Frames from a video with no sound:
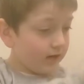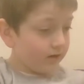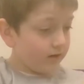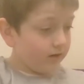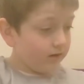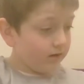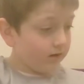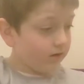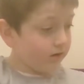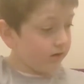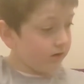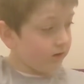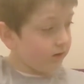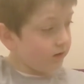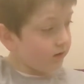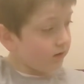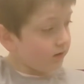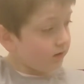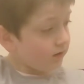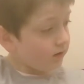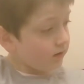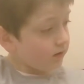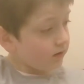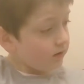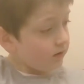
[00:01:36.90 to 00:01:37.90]

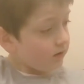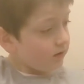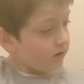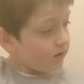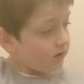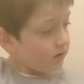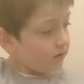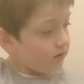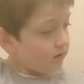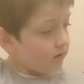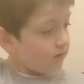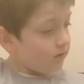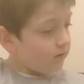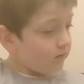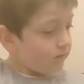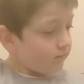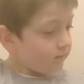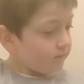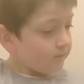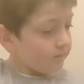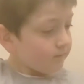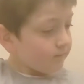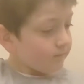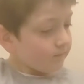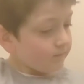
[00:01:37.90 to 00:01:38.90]

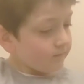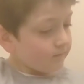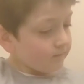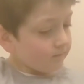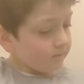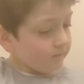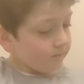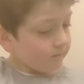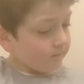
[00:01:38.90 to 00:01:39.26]
(silence)